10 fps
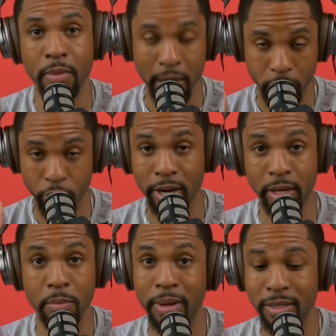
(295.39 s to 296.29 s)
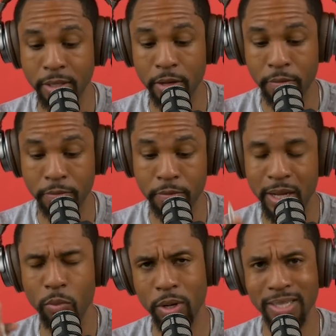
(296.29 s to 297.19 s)
I created it myself.
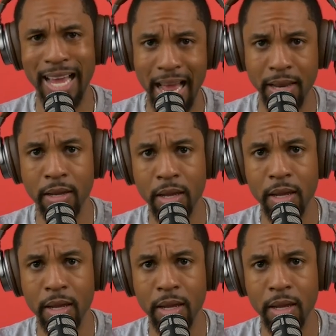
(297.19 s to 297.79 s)
It was hot,